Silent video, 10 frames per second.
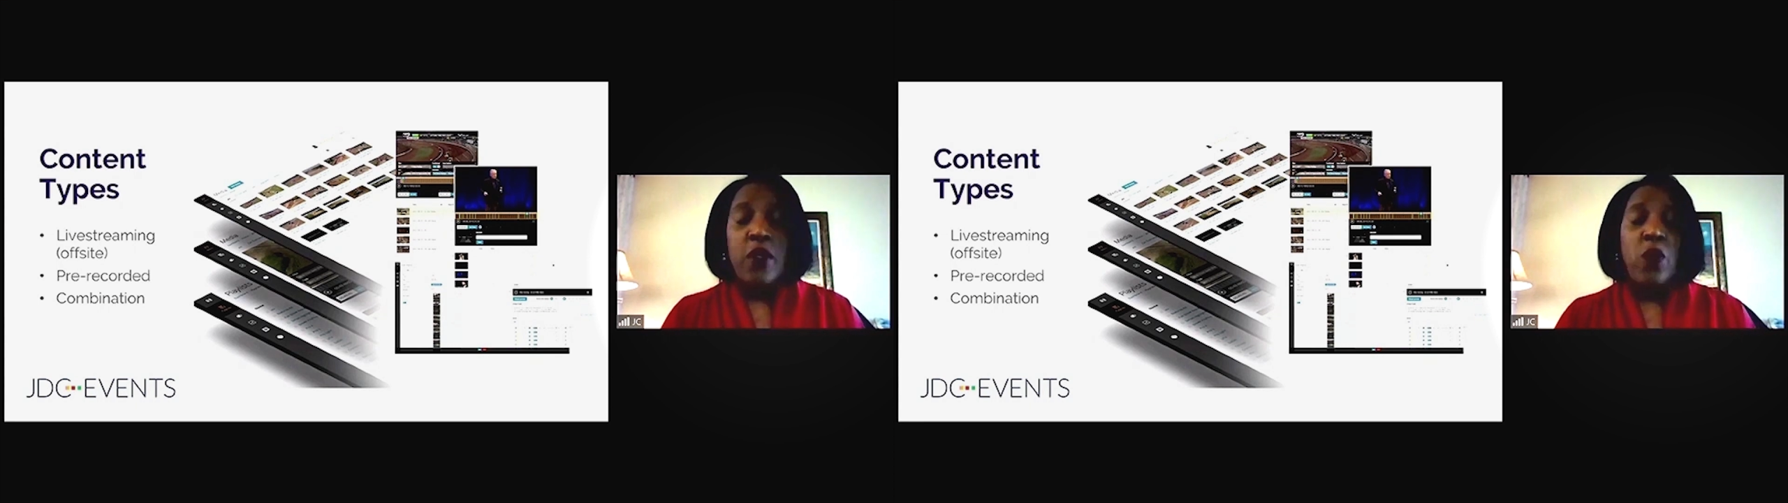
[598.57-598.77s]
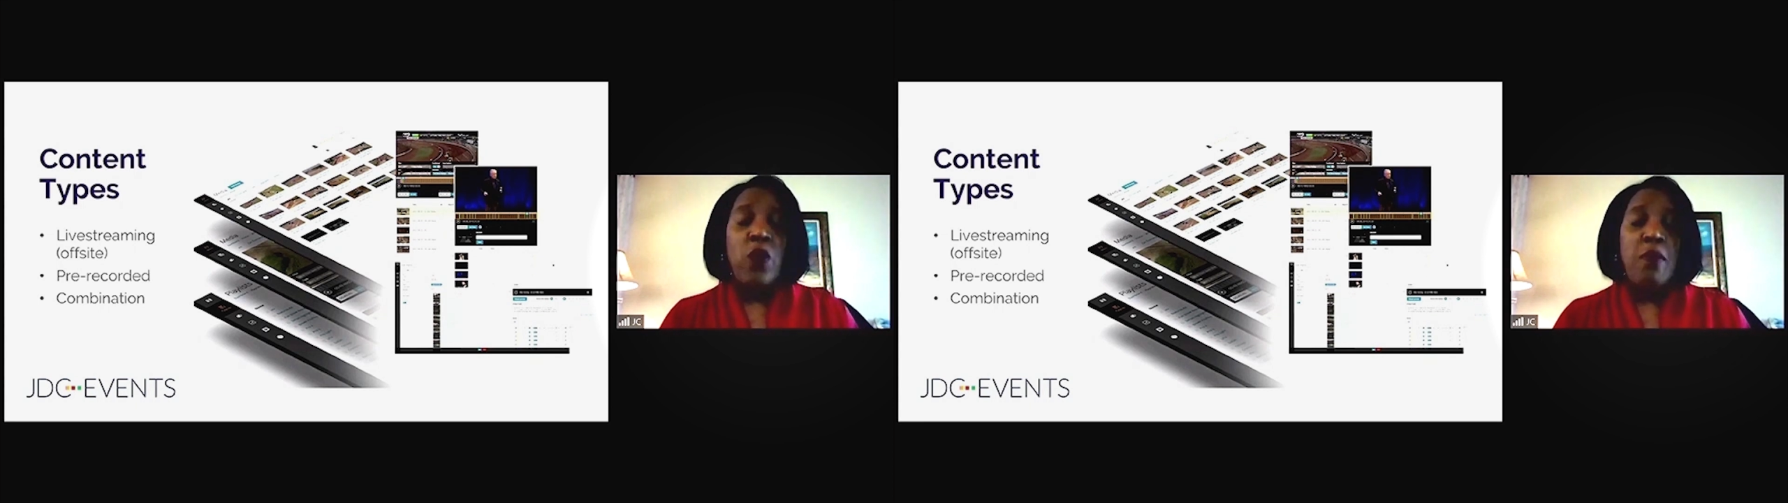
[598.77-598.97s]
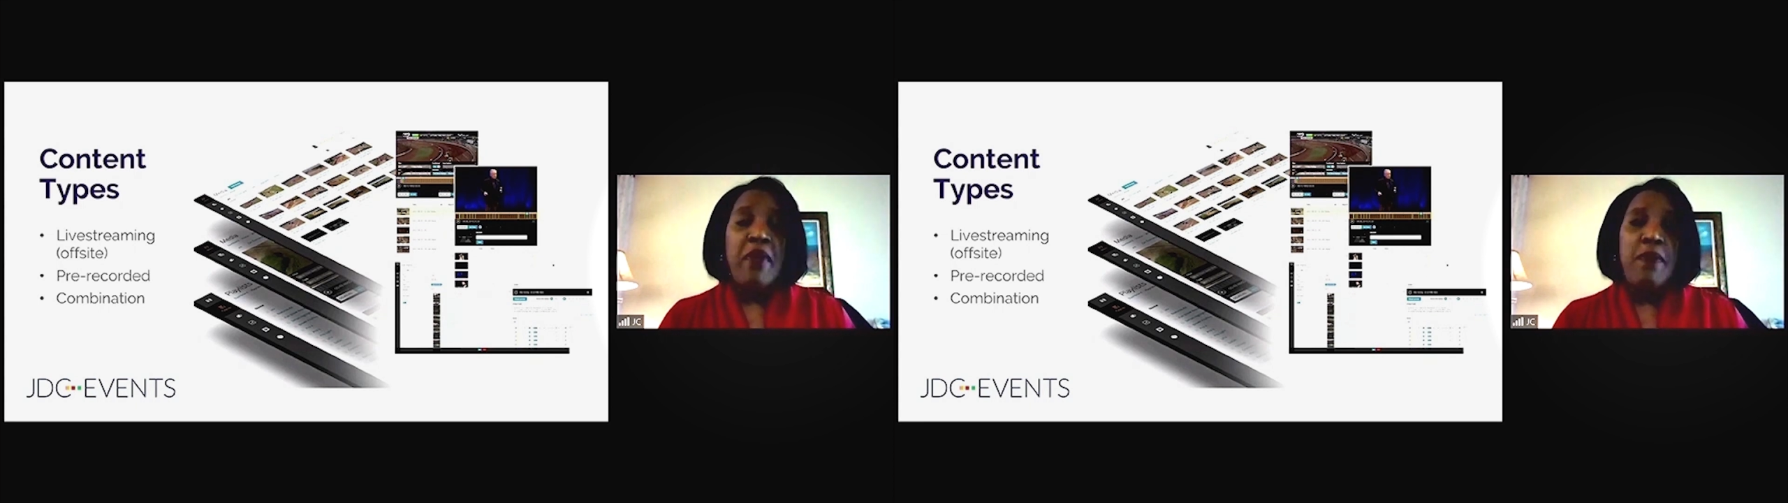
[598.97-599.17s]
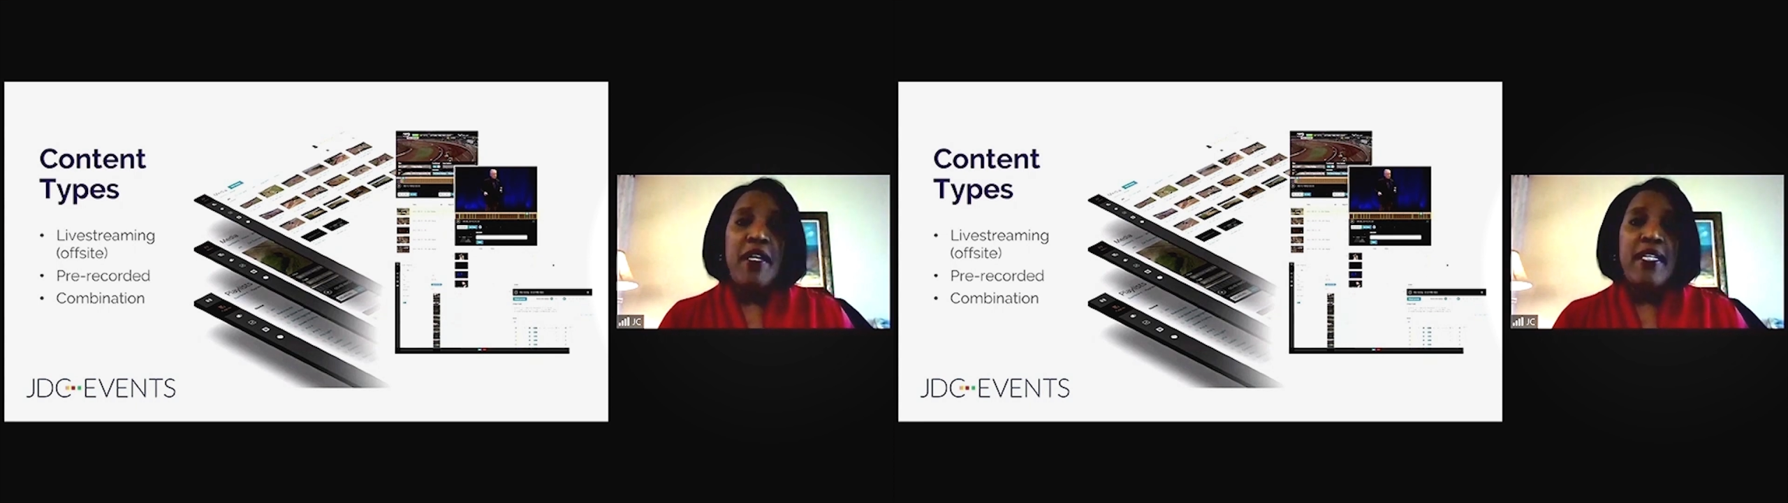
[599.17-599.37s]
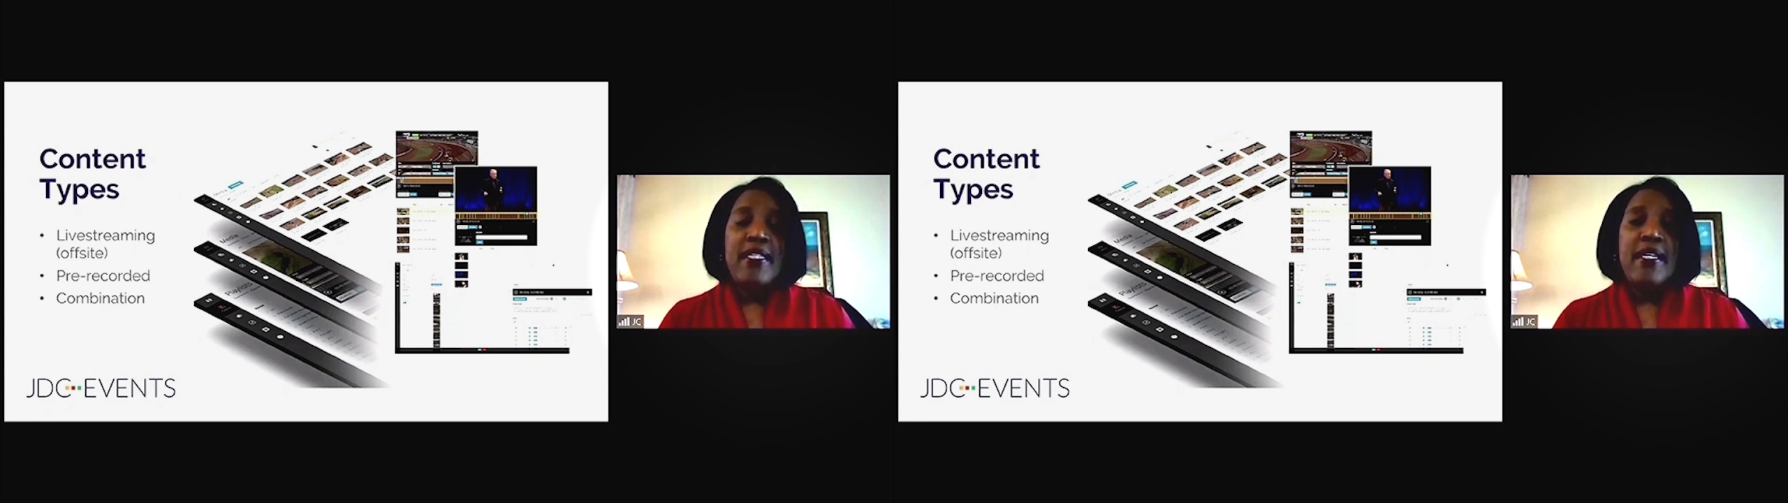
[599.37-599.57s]
Or maybe
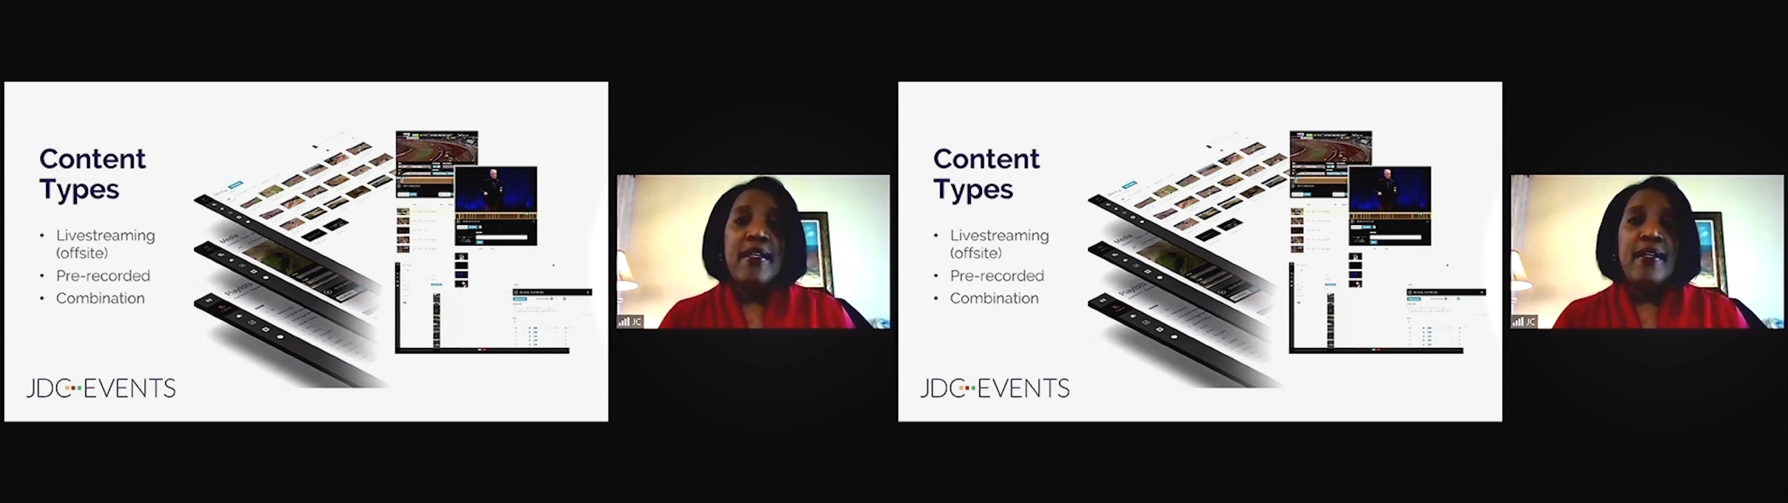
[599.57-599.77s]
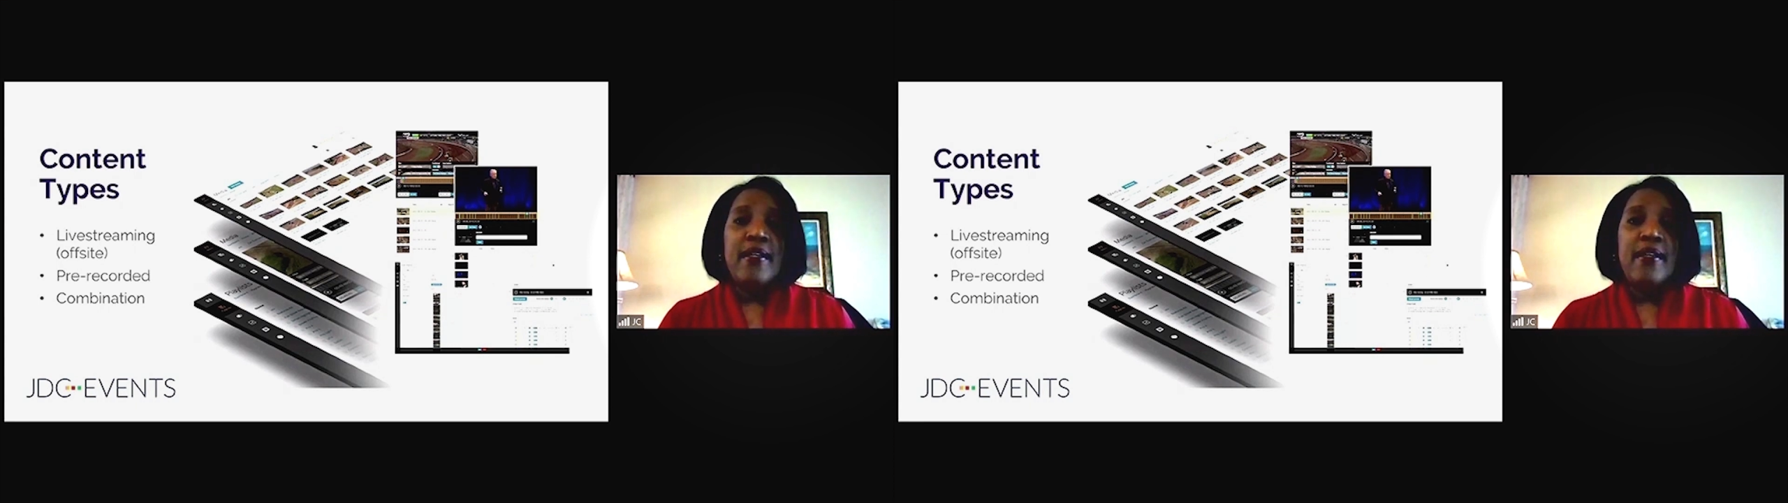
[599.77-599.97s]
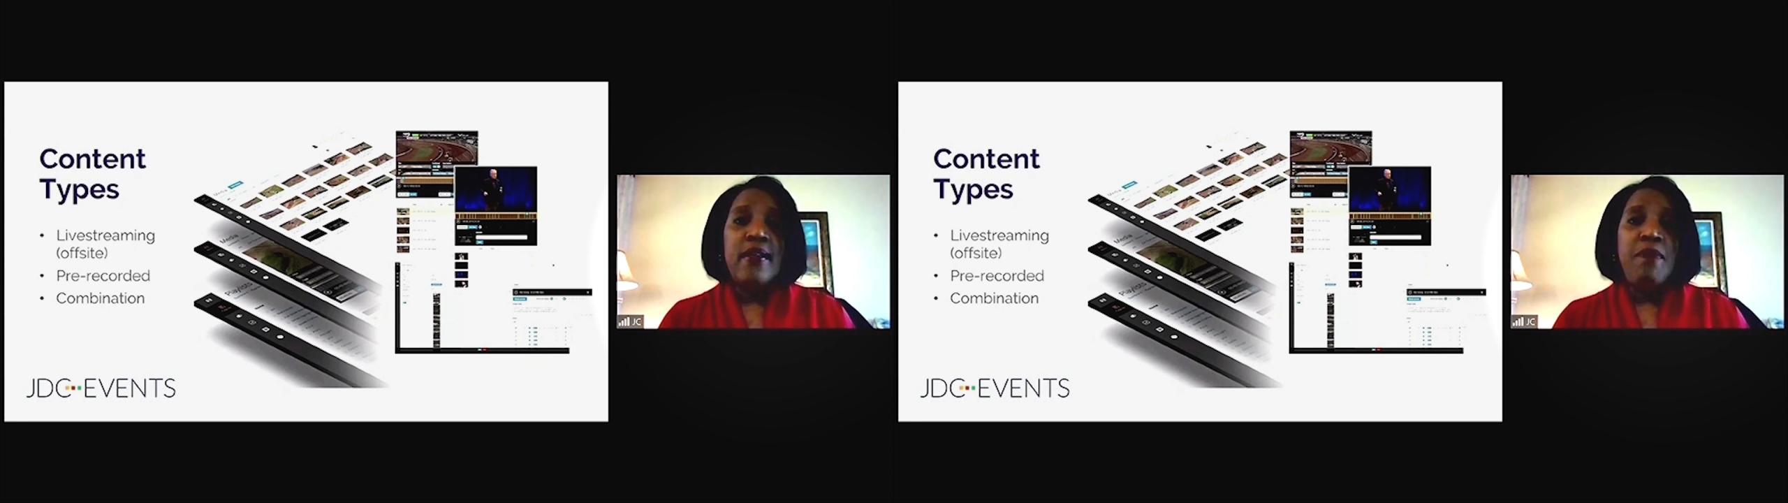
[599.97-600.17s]
it's a